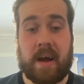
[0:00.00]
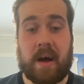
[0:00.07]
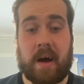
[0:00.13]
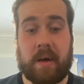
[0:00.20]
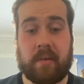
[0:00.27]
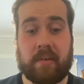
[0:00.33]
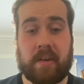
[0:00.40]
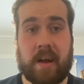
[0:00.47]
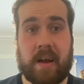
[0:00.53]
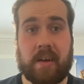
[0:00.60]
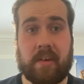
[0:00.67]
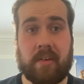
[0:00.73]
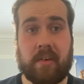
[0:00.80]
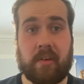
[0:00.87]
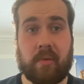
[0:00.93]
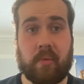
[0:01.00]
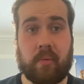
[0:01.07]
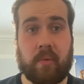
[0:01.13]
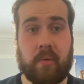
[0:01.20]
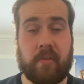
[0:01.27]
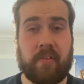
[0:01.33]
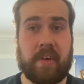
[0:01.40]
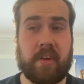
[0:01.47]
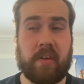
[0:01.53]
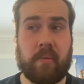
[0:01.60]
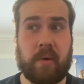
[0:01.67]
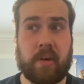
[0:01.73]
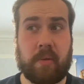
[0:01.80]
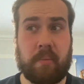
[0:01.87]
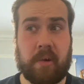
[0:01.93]
I was then just finishing
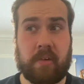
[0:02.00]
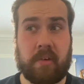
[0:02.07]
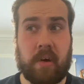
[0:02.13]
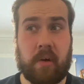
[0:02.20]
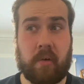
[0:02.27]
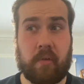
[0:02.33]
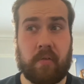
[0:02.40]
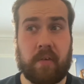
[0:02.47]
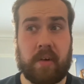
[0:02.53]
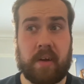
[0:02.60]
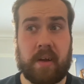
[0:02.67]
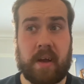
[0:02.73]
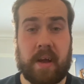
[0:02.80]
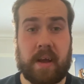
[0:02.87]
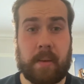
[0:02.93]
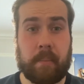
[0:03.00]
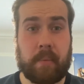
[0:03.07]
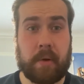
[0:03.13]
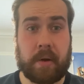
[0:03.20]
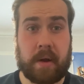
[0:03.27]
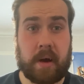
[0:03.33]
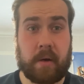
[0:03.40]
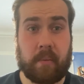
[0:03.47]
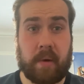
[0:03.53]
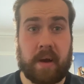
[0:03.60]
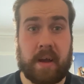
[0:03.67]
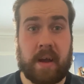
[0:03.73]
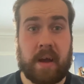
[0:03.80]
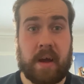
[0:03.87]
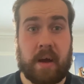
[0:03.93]
writing my journal for the day, put that
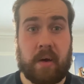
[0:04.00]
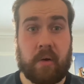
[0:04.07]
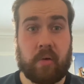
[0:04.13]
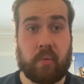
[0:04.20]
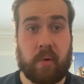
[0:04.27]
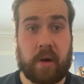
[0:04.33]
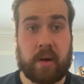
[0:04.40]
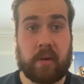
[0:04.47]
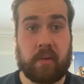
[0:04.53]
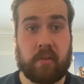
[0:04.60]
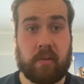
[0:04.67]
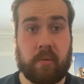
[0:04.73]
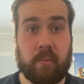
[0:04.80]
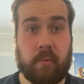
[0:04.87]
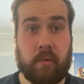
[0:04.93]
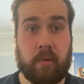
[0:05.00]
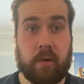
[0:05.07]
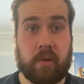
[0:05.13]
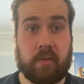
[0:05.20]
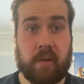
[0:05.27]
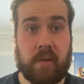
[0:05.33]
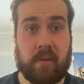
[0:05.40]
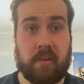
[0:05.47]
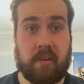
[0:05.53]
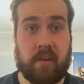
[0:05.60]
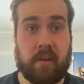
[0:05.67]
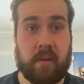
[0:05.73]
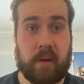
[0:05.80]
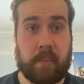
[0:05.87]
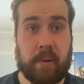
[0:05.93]
away. Was working on some more illustrations
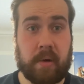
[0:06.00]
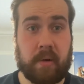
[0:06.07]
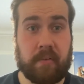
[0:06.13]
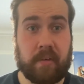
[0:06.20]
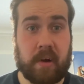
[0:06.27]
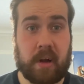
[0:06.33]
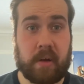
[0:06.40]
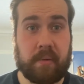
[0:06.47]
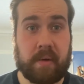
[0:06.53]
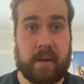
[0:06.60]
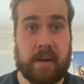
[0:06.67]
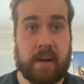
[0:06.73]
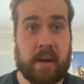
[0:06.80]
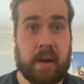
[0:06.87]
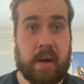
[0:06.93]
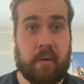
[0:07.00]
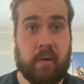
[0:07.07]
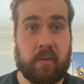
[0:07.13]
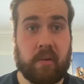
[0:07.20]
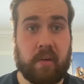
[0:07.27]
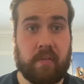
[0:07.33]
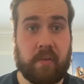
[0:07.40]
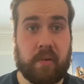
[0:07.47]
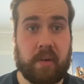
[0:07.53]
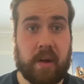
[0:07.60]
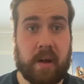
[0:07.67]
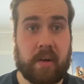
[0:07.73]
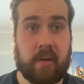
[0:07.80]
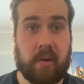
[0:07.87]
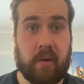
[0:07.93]
and doing a bit of colouring in, watching a few
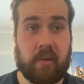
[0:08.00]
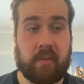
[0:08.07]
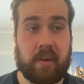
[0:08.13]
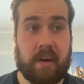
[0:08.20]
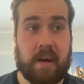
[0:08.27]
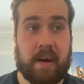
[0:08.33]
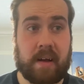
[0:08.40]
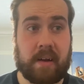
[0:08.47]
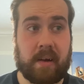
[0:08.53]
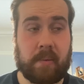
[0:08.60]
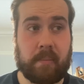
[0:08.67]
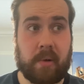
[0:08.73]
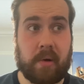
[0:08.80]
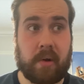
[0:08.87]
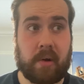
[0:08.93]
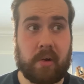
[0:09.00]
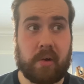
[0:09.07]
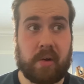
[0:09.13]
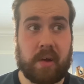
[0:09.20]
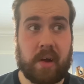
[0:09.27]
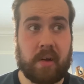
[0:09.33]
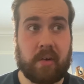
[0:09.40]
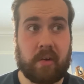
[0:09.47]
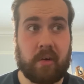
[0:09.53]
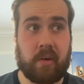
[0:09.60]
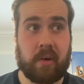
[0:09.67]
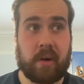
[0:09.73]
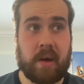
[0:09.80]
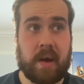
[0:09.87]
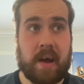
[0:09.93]
TikToks and uploading a new
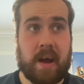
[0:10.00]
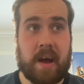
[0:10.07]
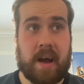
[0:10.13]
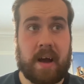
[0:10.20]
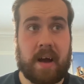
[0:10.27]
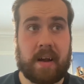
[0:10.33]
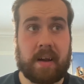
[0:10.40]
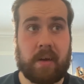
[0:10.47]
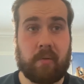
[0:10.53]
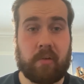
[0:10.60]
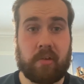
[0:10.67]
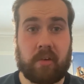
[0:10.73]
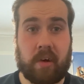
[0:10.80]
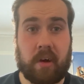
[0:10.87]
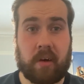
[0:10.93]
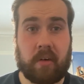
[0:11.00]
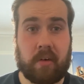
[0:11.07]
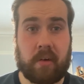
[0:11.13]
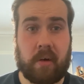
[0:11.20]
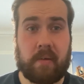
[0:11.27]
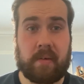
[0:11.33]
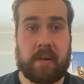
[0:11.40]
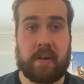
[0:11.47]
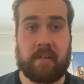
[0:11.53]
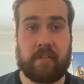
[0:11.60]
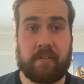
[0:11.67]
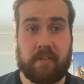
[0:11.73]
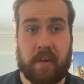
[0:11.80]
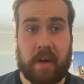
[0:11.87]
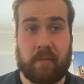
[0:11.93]
TikTok, and it was stuck on only
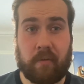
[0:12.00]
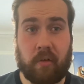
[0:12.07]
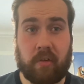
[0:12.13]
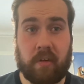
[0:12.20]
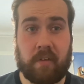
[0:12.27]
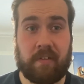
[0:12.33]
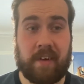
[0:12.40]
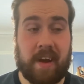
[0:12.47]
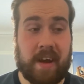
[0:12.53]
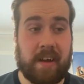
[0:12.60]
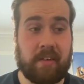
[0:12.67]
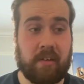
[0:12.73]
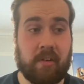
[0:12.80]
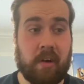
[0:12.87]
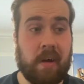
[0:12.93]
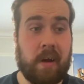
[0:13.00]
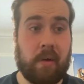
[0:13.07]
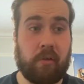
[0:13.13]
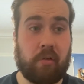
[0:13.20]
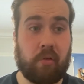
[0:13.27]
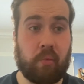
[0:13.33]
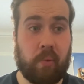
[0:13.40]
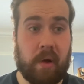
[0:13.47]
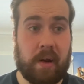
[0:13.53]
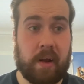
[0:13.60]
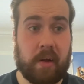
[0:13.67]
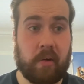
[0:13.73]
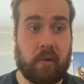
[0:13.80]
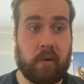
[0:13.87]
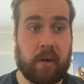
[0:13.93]
5 watches for ages, which is really
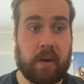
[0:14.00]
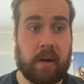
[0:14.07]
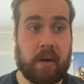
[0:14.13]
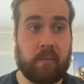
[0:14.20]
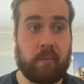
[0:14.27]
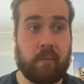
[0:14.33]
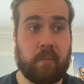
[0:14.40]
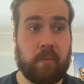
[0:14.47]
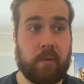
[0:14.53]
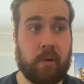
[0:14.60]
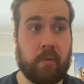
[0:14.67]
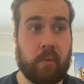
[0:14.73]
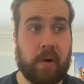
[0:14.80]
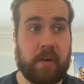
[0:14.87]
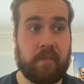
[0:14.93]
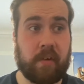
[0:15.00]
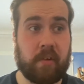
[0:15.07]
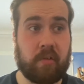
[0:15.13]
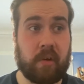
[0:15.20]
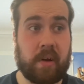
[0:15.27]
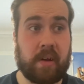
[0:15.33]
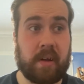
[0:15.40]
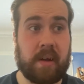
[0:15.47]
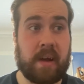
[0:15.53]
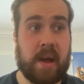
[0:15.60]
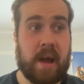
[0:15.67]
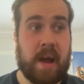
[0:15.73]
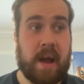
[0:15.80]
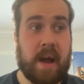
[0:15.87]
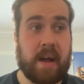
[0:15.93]
annoying and just really frustrating.
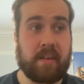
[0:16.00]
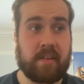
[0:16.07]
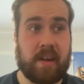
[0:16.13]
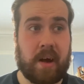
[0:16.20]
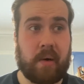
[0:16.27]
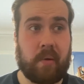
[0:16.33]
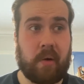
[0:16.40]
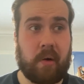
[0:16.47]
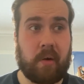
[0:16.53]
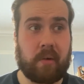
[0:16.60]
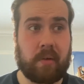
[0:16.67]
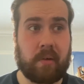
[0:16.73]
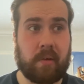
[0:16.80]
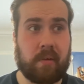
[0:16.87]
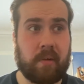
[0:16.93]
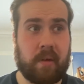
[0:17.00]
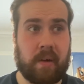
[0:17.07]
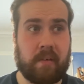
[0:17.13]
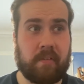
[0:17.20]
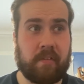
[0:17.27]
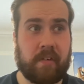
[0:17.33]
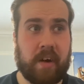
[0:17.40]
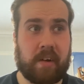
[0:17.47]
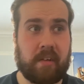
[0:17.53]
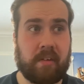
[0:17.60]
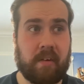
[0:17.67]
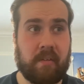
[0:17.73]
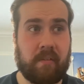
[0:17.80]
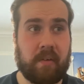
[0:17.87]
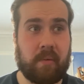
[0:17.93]
It's now on like 30
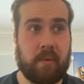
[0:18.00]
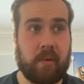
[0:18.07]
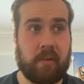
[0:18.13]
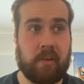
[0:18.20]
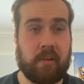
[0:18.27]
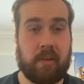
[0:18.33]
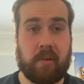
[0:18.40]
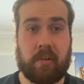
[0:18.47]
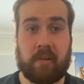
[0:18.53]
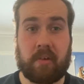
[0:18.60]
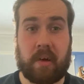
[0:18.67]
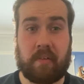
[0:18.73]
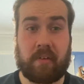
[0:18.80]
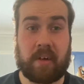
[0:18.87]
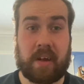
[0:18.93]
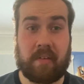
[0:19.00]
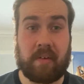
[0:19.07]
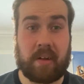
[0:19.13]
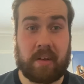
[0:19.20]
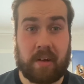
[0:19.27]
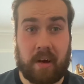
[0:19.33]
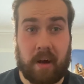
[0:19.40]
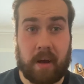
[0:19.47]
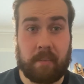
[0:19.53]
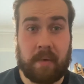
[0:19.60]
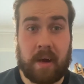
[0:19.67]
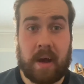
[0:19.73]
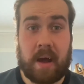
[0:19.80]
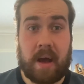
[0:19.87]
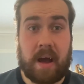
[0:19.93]
something watches, so you just have to give it time,
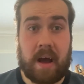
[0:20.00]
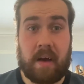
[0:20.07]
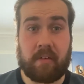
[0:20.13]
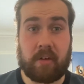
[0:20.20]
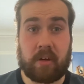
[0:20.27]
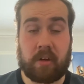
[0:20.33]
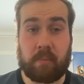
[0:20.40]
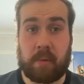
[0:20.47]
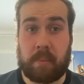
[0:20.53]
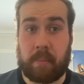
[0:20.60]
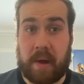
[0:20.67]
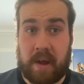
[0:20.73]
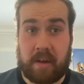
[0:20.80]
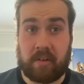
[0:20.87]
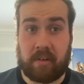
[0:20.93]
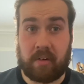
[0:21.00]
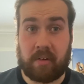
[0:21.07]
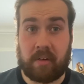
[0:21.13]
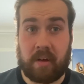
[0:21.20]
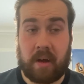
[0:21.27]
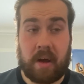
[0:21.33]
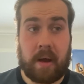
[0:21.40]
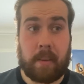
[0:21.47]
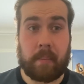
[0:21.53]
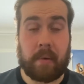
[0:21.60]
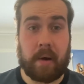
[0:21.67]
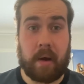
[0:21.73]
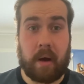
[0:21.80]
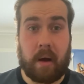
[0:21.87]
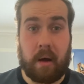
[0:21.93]
have to just be patient.
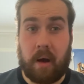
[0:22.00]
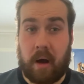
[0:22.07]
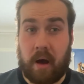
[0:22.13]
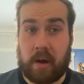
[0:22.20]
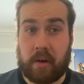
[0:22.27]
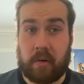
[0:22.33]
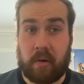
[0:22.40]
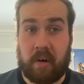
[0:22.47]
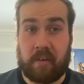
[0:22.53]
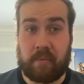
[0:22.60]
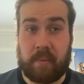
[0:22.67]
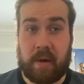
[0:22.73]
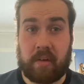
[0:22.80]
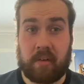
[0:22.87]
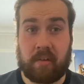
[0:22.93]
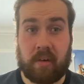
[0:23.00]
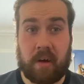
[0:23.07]
But I do not have patience.